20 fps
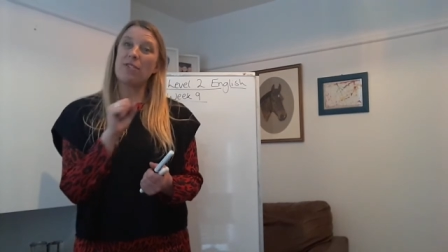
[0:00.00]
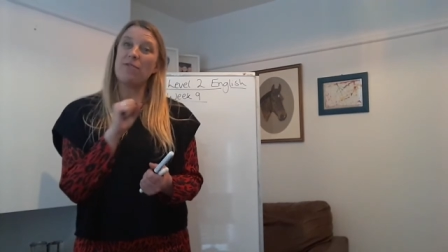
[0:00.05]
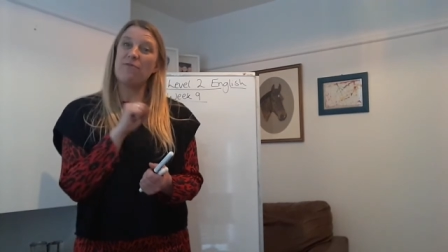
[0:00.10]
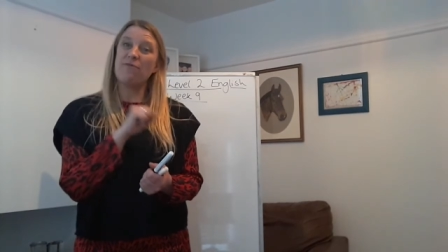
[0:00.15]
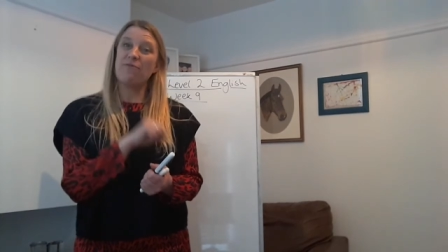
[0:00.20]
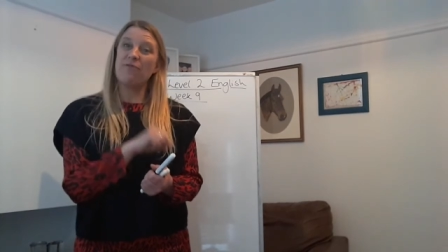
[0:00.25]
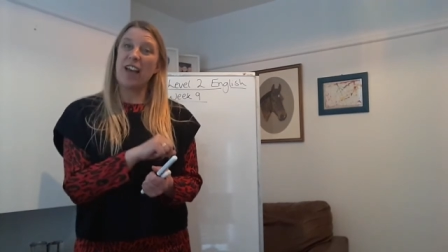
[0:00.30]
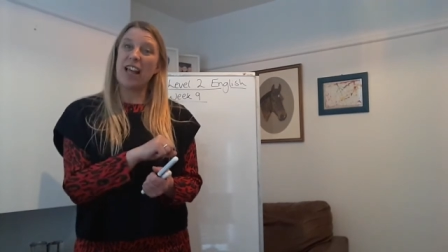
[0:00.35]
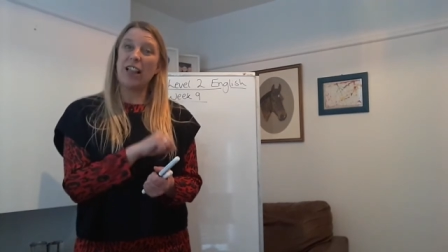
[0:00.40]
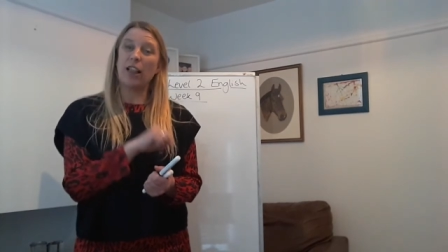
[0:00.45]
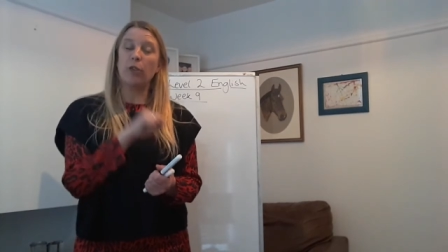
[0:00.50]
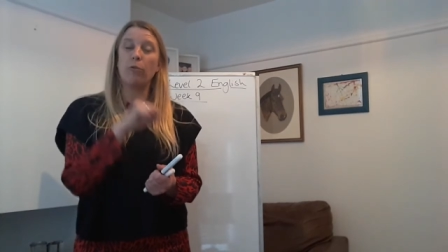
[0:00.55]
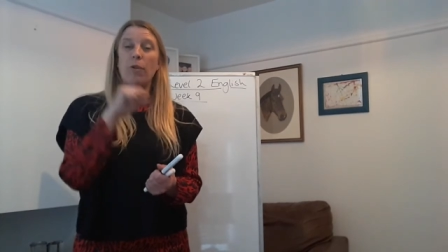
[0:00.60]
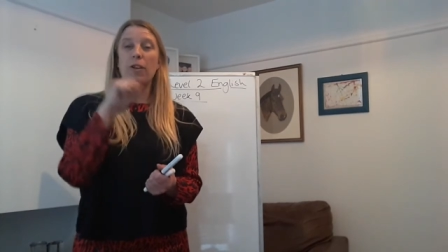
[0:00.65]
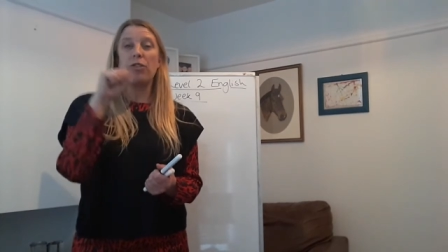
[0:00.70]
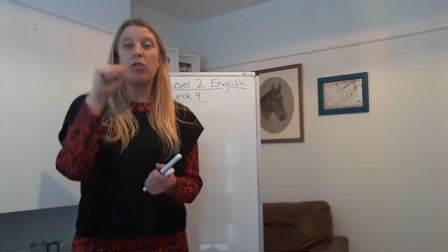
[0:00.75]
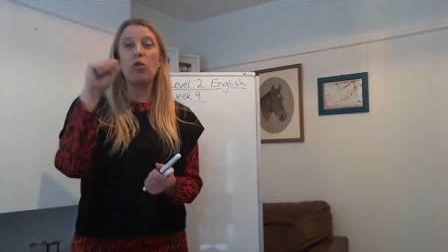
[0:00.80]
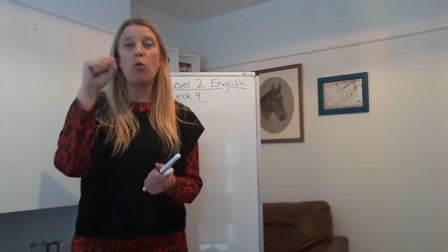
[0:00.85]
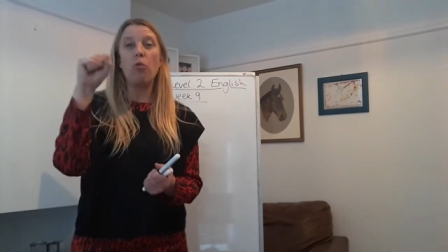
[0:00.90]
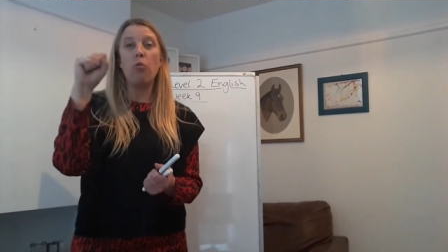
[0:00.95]
to fill
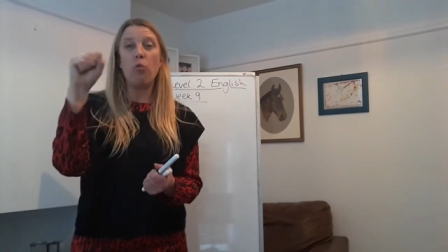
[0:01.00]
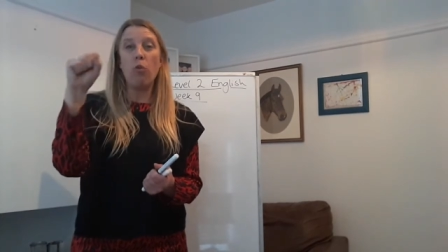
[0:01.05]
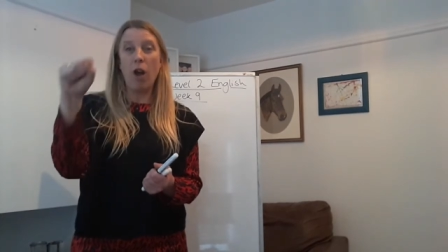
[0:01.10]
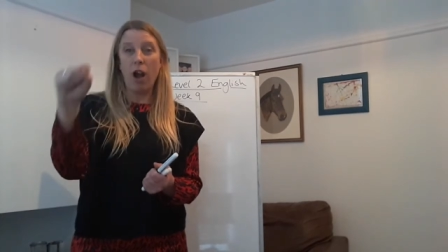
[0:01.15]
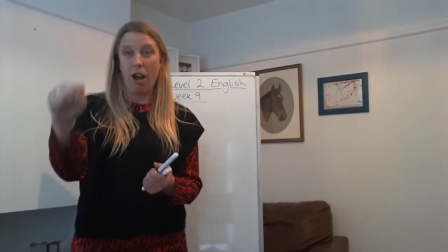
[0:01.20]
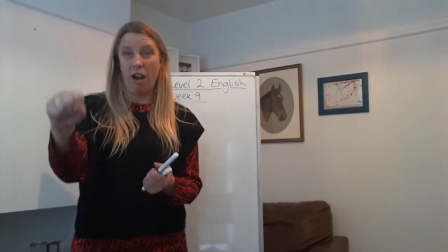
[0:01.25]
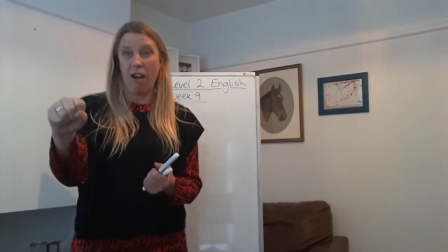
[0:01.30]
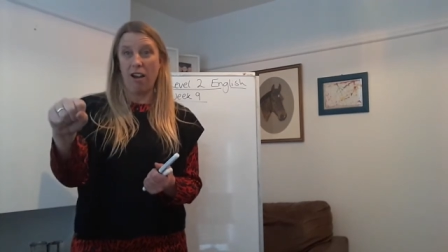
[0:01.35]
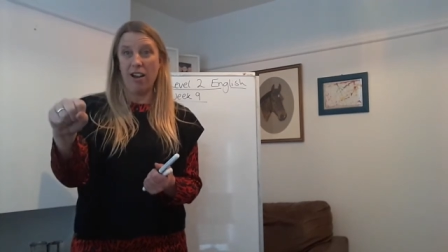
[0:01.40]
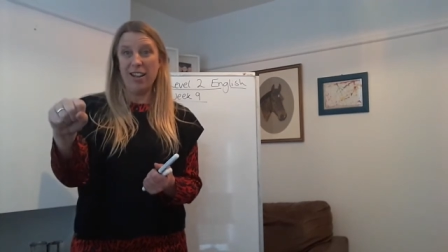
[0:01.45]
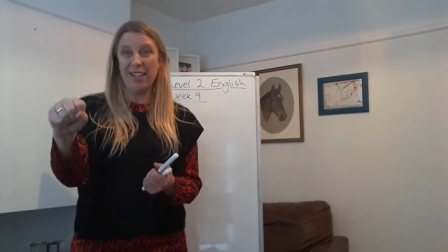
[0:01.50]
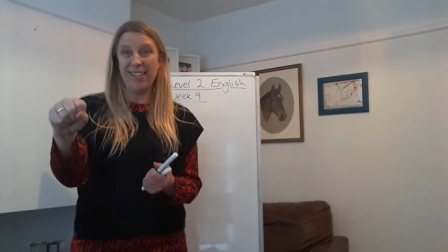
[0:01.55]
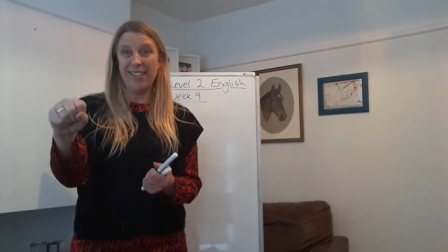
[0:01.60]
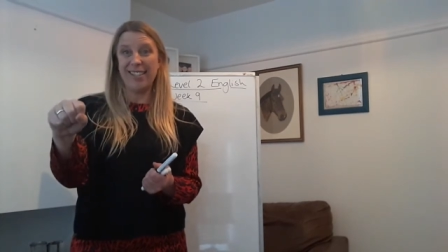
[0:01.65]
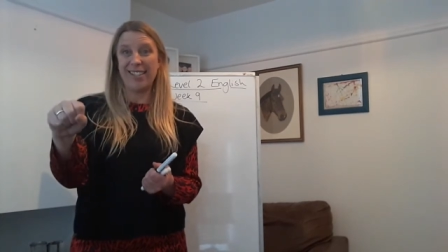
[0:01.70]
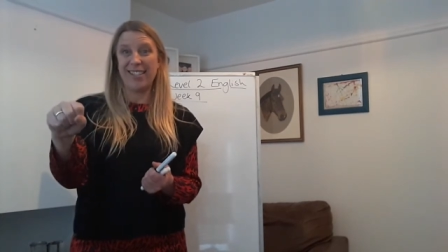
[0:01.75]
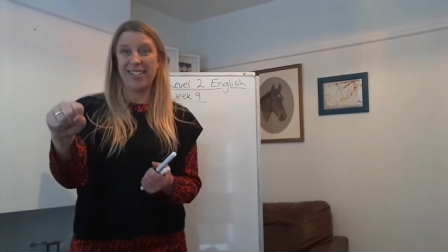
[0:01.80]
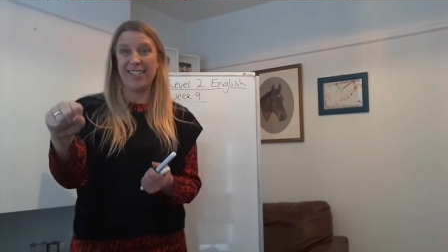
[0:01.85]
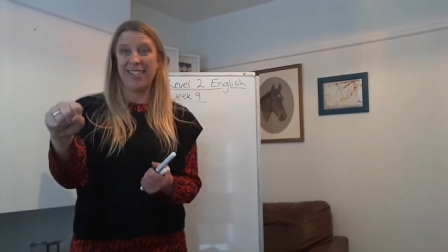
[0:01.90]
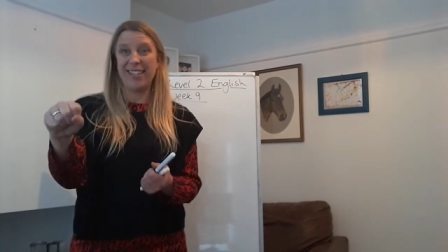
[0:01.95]
with the
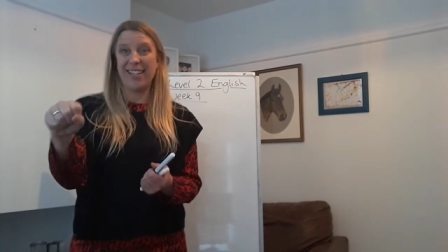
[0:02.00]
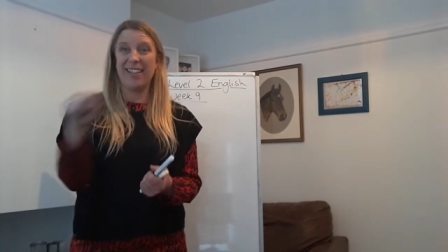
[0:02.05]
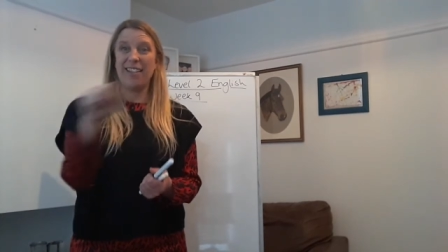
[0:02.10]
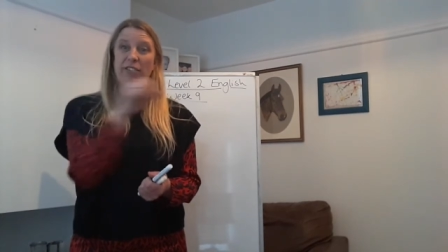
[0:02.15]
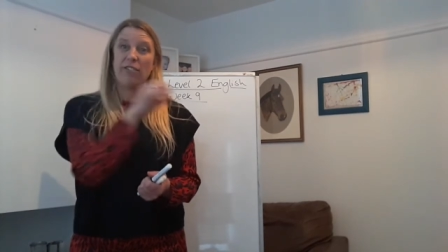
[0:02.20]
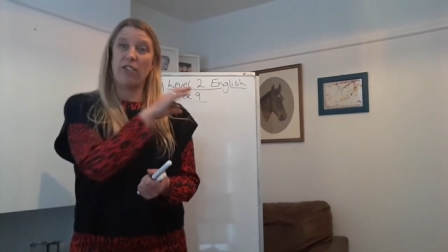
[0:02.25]
words